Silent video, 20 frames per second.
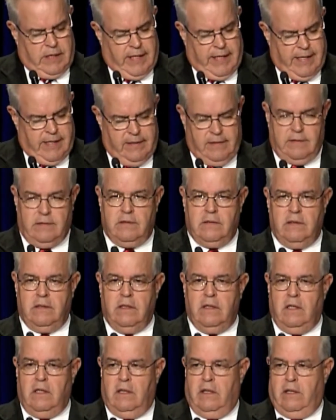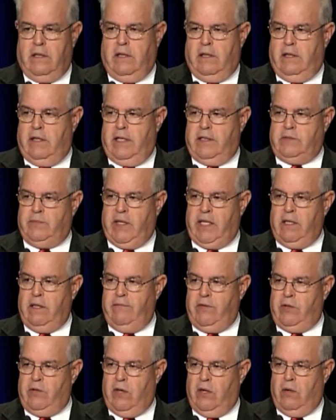And as many
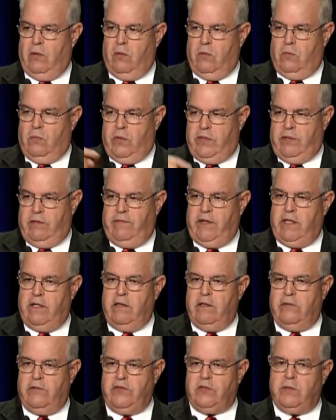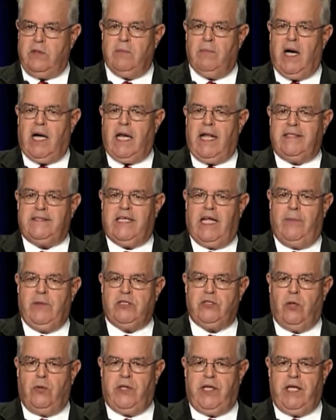of you know, when David introduced me, my last name
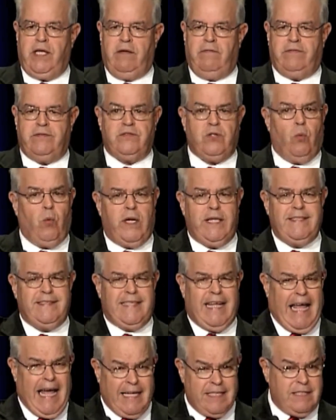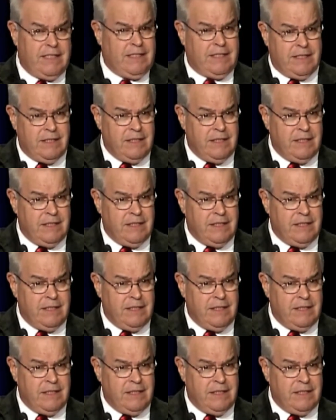is O'Keefe. So what is that?